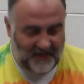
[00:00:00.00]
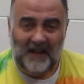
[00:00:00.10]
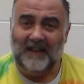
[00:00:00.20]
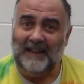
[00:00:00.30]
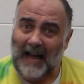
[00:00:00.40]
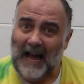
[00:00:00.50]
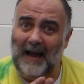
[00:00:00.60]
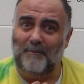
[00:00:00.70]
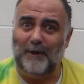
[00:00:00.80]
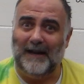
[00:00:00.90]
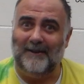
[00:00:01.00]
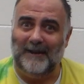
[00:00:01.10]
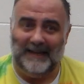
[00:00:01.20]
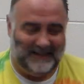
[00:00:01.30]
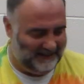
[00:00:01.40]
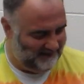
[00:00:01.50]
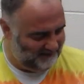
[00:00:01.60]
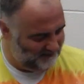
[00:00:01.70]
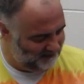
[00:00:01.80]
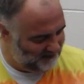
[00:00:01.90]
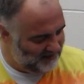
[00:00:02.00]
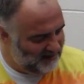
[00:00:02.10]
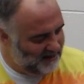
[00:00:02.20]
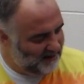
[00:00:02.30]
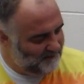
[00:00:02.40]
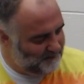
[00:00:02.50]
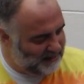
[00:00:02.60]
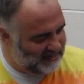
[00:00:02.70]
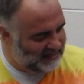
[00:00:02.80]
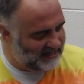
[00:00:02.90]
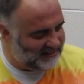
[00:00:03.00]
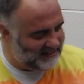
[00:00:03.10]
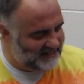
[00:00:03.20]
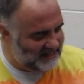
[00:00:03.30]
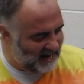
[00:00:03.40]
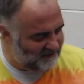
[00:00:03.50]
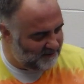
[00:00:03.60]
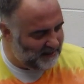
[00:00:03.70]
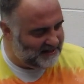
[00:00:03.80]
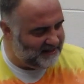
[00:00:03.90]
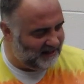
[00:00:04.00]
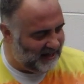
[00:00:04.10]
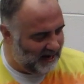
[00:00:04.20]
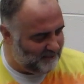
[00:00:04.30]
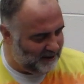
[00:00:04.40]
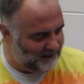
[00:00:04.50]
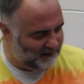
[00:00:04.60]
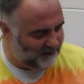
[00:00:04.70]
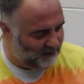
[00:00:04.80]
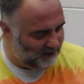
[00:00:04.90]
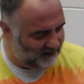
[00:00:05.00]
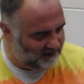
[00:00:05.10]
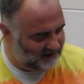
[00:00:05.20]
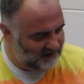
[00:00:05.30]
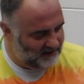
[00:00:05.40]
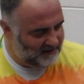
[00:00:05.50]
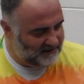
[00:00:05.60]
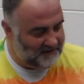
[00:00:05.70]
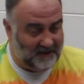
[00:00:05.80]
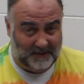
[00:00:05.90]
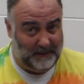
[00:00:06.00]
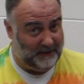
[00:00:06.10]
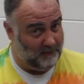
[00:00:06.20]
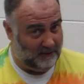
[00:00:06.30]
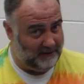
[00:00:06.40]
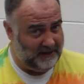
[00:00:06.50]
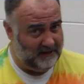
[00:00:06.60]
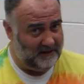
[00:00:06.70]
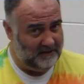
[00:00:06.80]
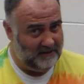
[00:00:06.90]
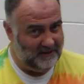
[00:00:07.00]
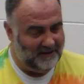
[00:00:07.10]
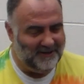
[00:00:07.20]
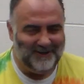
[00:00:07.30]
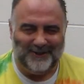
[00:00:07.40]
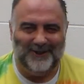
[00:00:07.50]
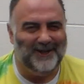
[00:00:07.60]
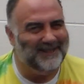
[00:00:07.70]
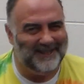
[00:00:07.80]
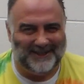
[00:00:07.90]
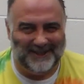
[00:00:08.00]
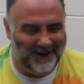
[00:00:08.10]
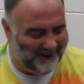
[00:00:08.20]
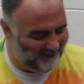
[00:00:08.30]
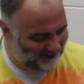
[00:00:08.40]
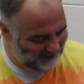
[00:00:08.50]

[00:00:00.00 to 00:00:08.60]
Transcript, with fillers: The library! Pete has never been to the library before. Does Pete worry? Goodness no.